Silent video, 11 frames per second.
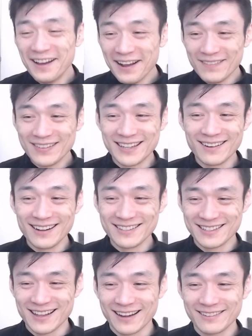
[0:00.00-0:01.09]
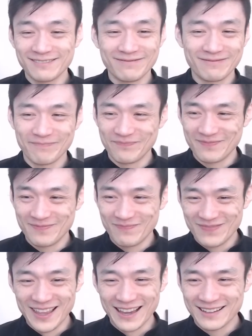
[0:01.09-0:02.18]
Metera's just like
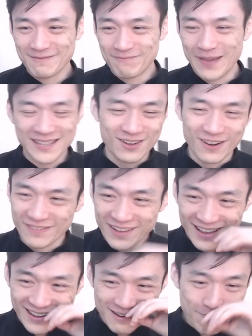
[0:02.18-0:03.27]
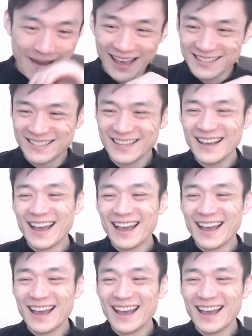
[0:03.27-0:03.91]
piss off, you pest.